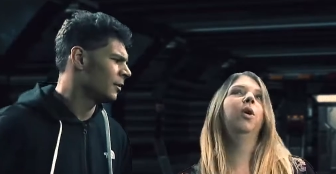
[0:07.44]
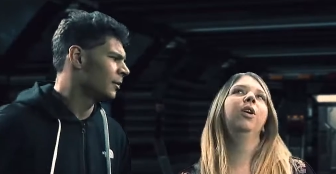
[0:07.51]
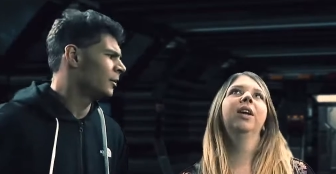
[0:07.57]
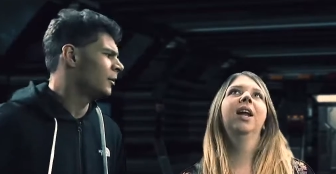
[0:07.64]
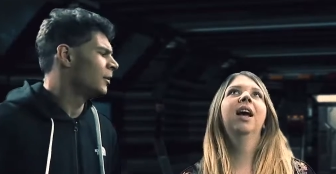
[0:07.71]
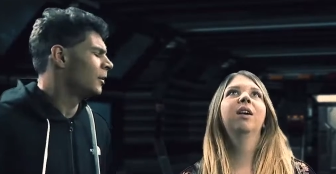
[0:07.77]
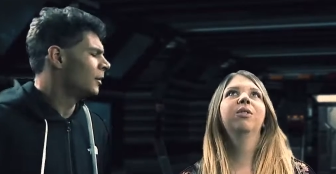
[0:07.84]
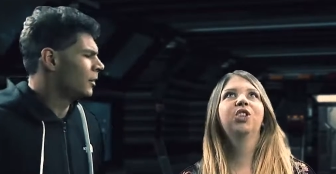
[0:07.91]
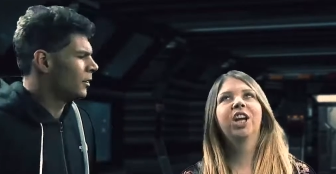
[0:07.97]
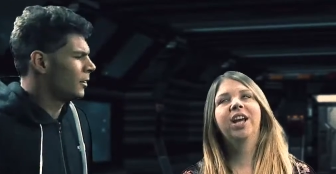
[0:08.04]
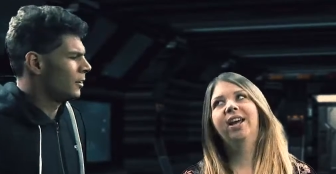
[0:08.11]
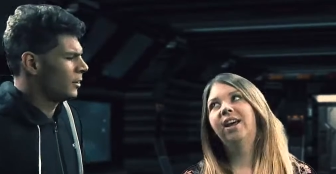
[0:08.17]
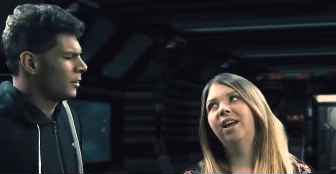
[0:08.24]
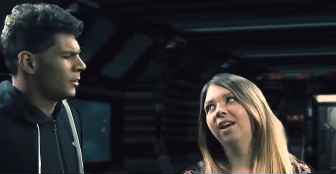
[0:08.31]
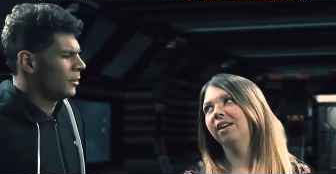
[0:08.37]
Speaker 1: what now,
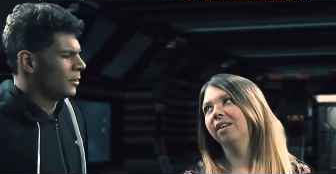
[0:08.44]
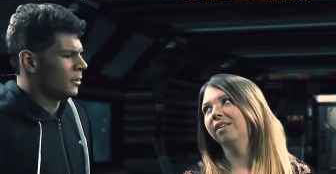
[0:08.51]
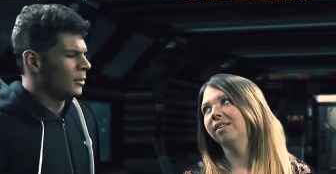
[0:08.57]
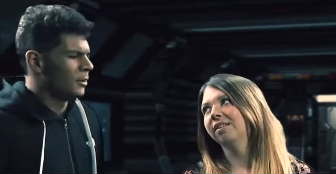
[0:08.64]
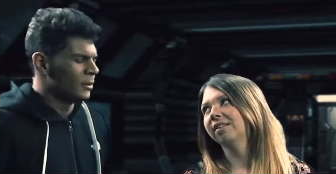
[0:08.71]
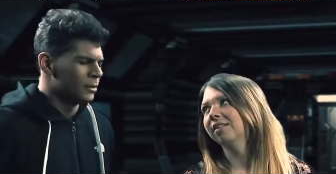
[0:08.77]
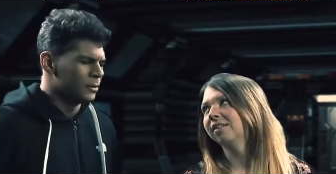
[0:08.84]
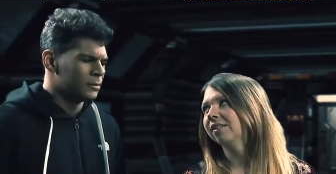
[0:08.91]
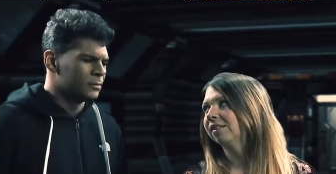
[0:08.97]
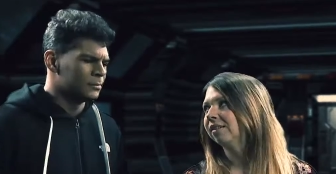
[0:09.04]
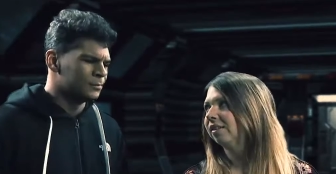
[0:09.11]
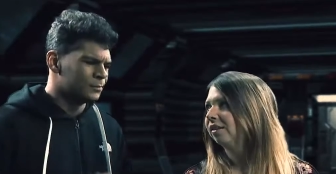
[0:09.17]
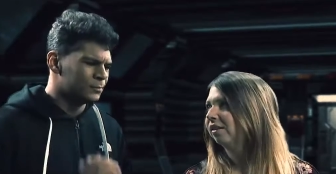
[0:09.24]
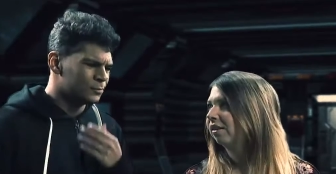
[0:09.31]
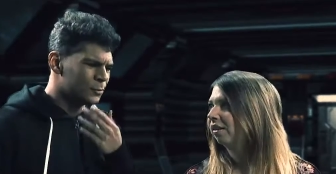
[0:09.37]
Jay?
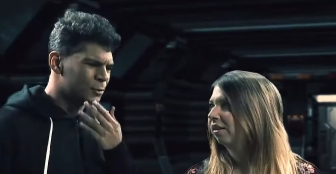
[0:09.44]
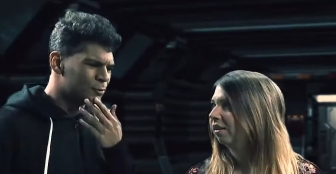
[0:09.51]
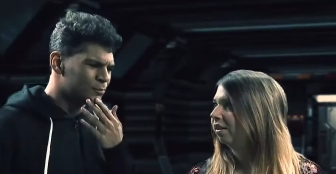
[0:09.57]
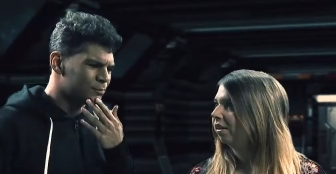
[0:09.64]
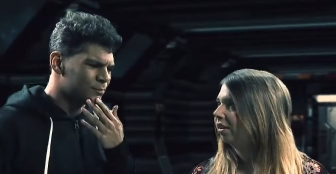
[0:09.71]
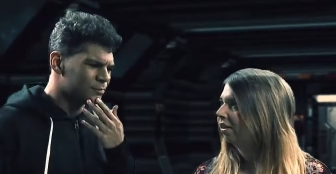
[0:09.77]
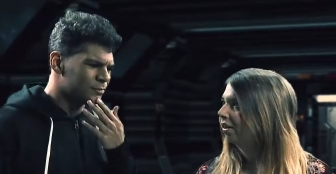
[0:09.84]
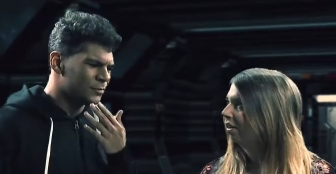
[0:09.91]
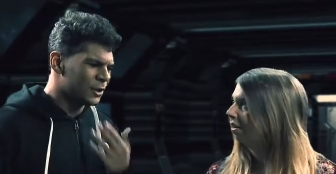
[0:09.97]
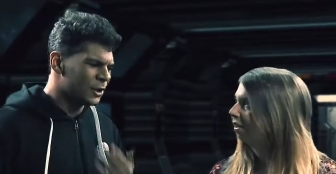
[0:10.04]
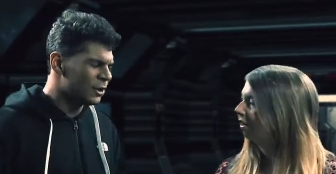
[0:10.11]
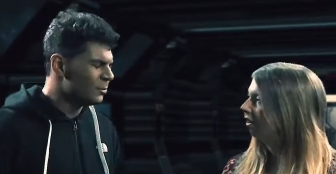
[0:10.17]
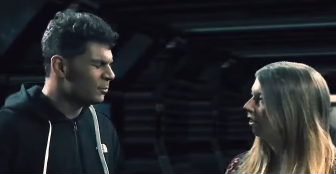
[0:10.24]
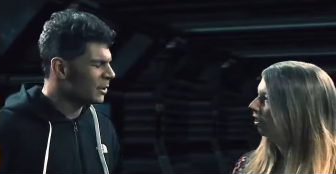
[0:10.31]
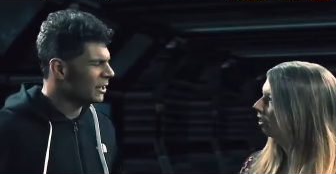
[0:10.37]
Speaker 2: Well,
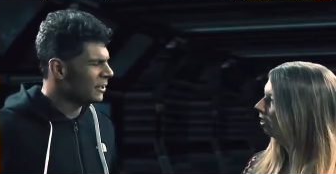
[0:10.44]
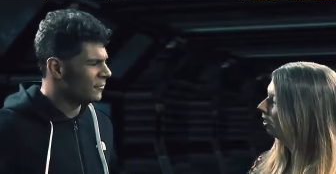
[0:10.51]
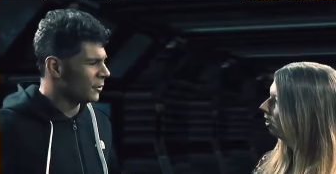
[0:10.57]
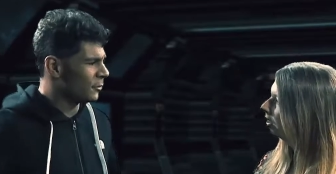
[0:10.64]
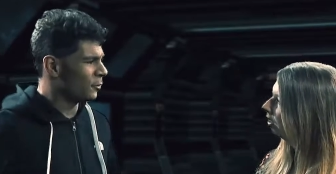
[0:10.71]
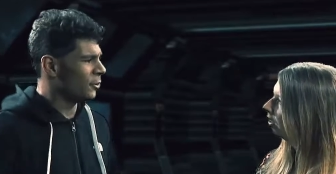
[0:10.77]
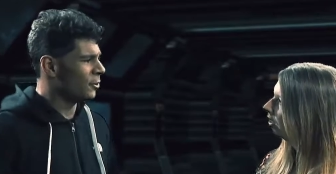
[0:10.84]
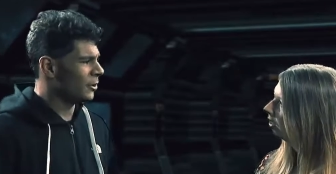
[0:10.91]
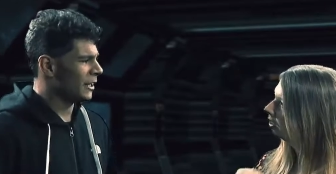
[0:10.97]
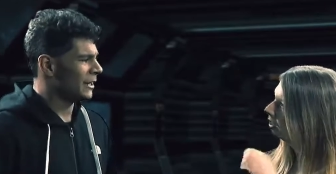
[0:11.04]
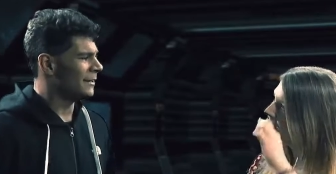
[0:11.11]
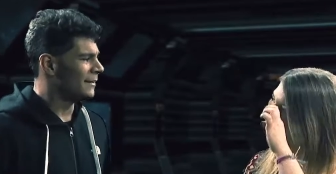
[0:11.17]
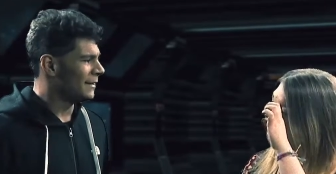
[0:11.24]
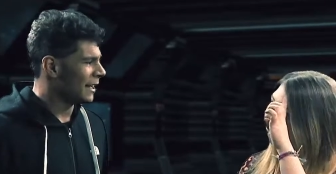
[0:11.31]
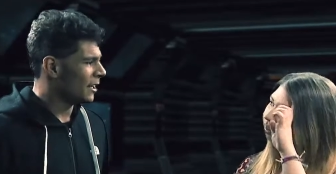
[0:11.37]
can you believe that we're only
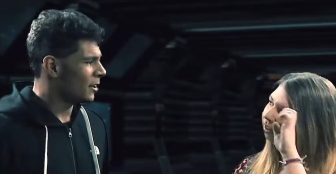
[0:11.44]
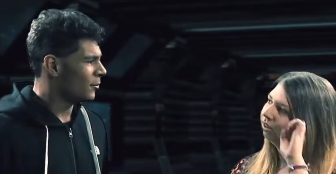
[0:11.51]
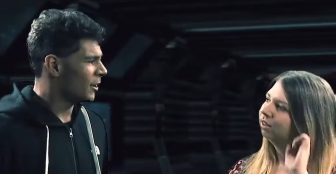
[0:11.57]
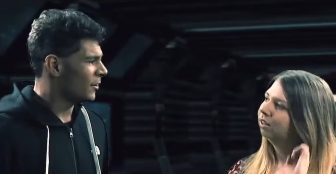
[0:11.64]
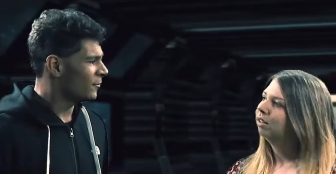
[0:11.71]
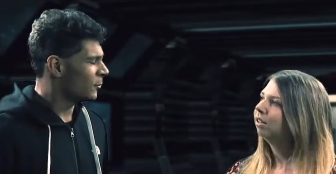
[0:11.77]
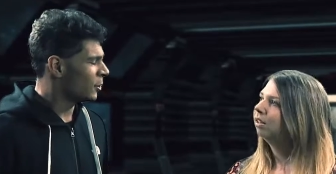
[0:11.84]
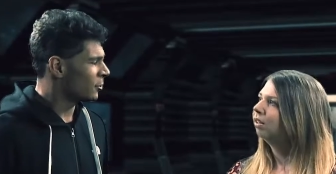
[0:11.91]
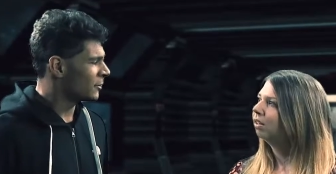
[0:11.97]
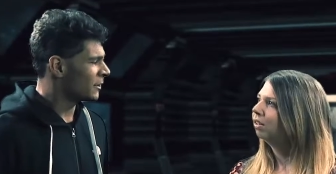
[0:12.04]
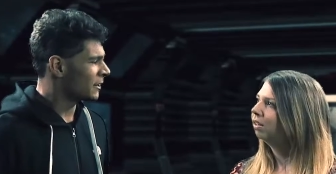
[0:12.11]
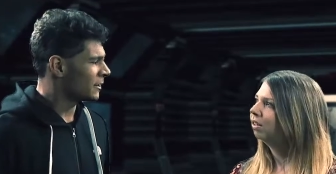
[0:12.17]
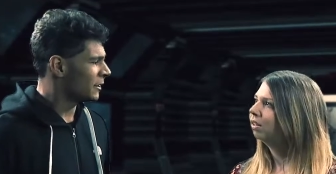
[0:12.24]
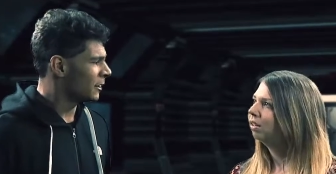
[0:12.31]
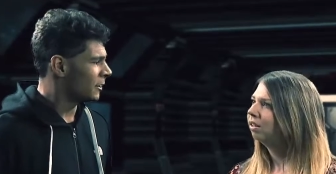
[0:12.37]
a day away from
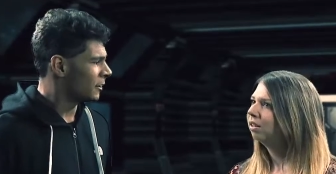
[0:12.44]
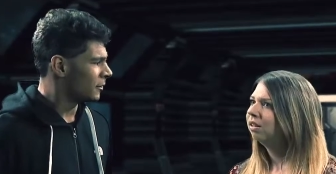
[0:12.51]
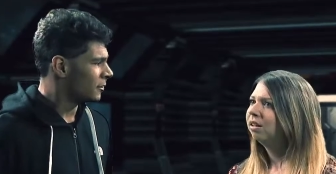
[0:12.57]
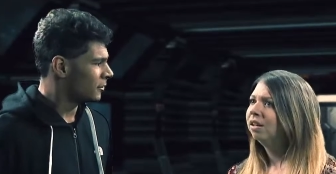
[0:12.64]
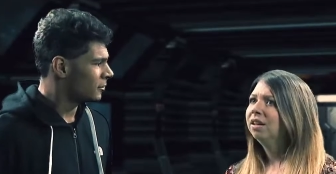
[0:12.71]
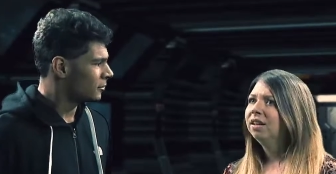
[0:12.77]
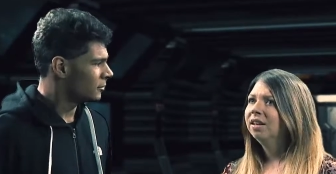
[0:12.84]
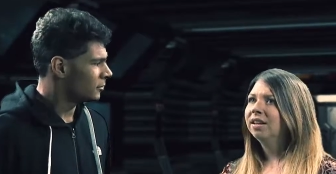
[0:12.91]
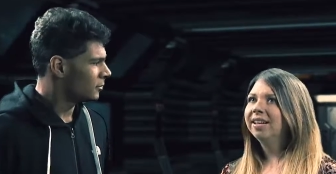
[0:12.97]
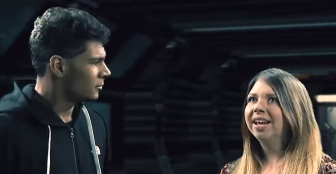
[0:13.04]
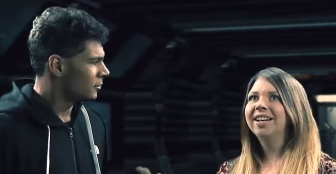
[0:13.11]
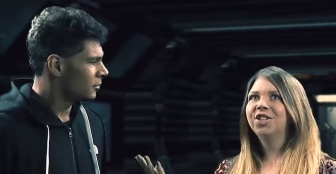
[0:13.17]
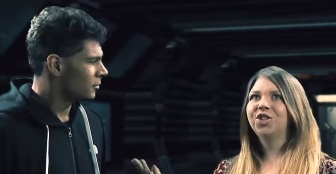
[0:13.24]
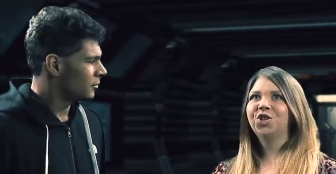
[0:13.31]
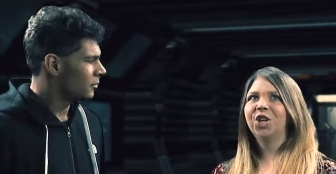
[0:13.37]
contacting Earth?
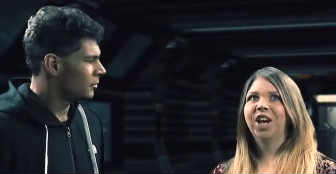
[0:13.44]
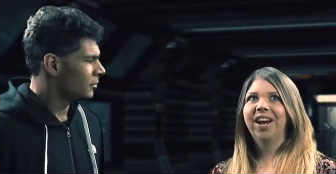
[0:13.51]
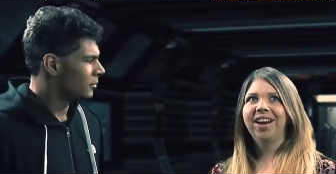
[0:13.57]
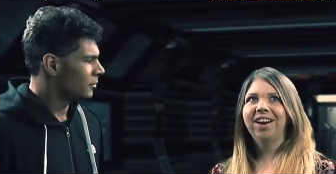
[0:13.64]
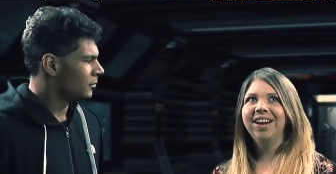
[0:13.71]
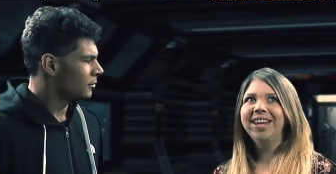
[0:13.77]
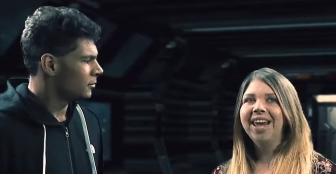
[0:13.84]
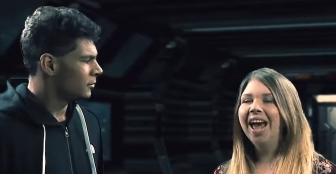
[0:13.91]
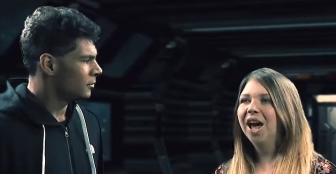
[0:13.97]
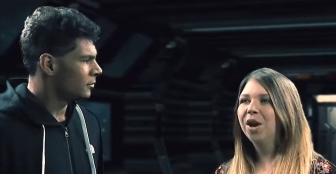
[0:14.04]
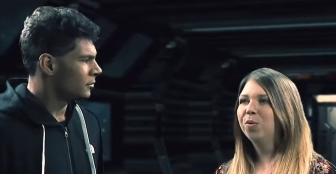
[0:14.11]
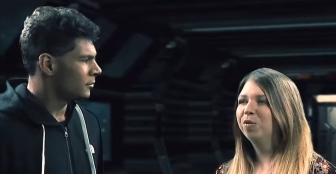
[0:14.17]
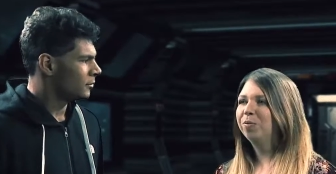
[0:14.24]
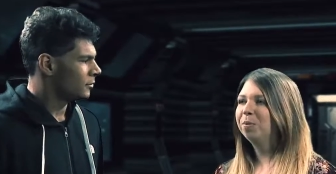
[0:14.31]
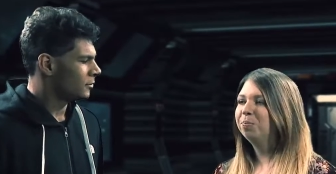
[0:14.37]
Speaker 1: Yes, Jay, I
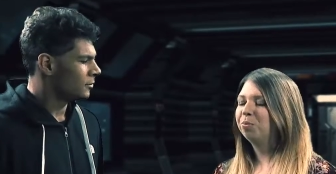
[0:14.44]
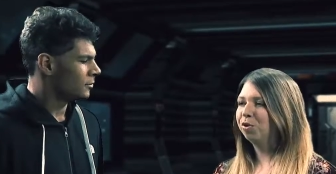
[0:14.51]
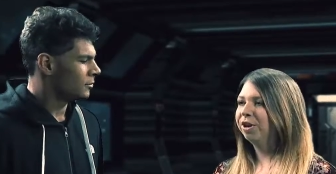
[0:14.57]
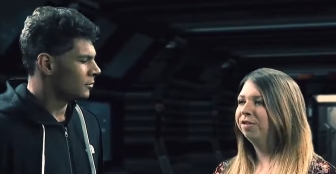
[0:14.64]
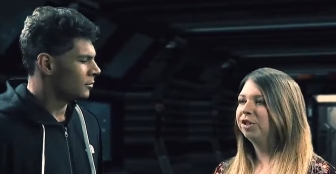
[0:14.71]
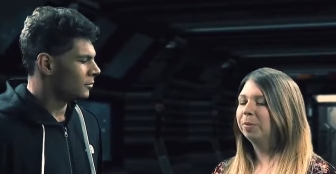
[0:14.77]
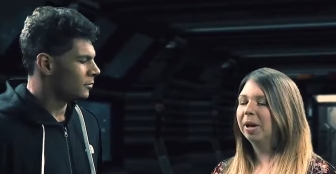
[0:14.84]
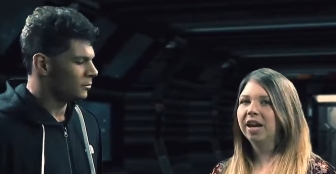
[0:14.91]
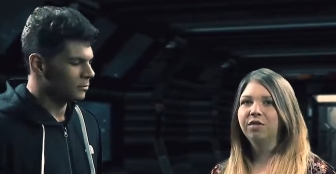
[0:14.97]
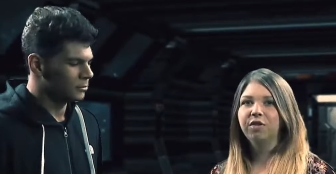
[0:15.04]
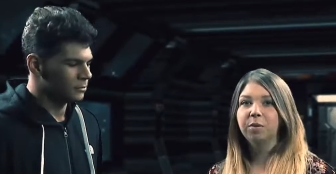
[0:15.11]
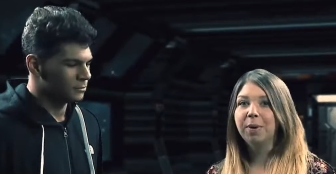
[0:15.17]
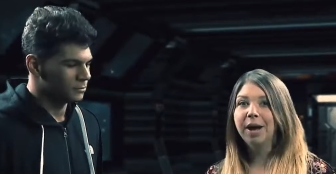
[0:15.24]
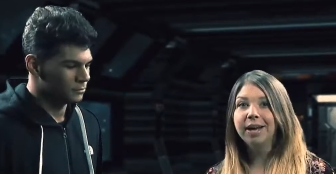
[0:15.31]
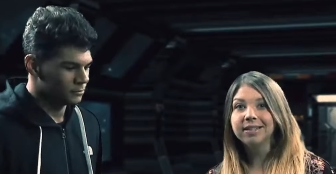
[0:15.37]
can. We've been briefed about it for the